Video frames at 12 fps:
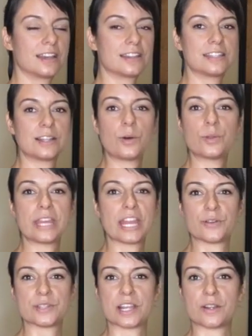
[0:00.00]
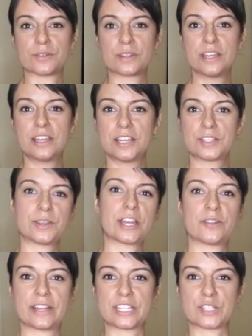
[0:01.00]
Until all the air is out. So you
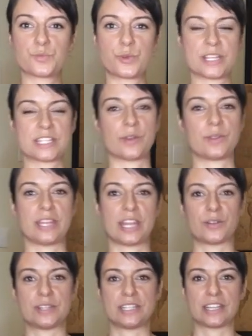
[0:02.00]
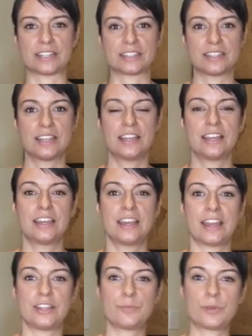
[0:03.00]
kind of just press out the air at the end.
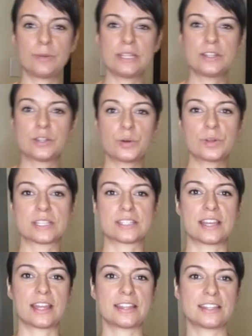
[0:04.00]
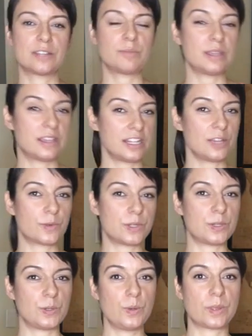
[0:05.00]
And you probably notice that in the beginning when
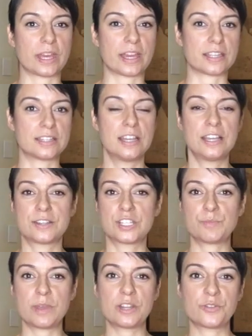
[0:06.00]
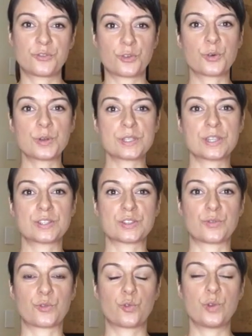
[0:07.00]
you do that, just by the forces
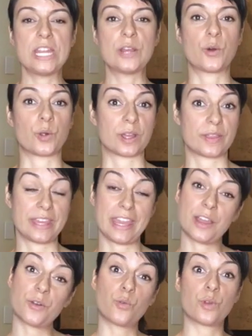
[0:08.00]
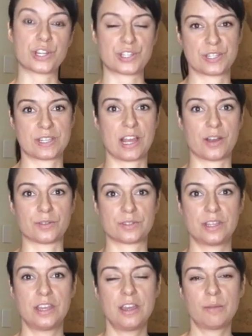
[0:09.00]
of recoil, the air rushes out.